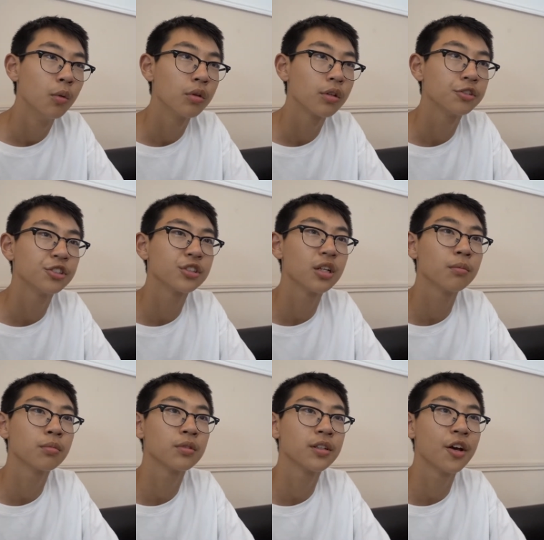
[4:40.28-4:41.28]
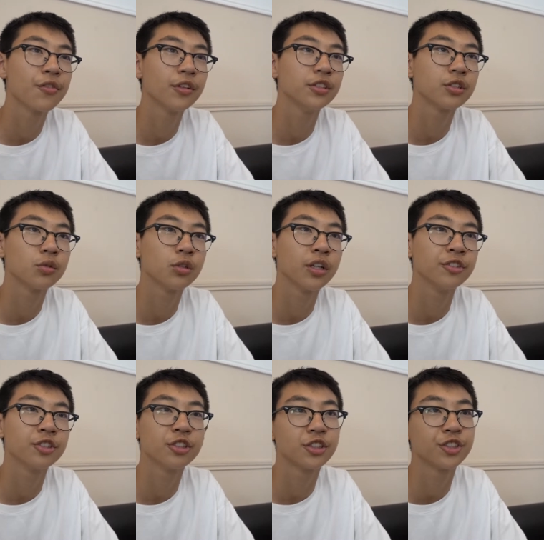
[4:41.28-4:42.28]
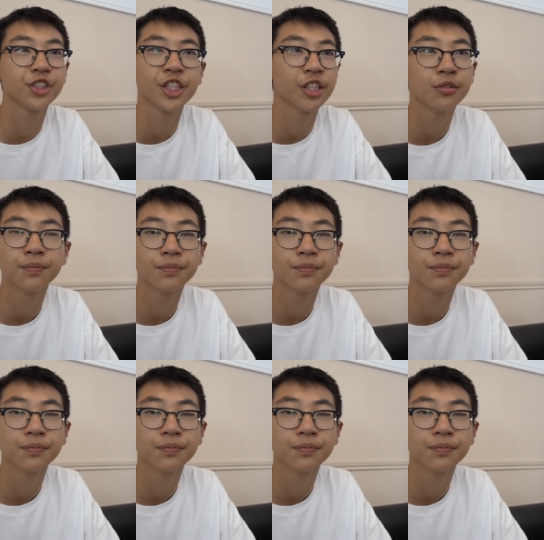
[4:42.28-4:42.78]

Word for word: we'll get to some clothing store and just chill.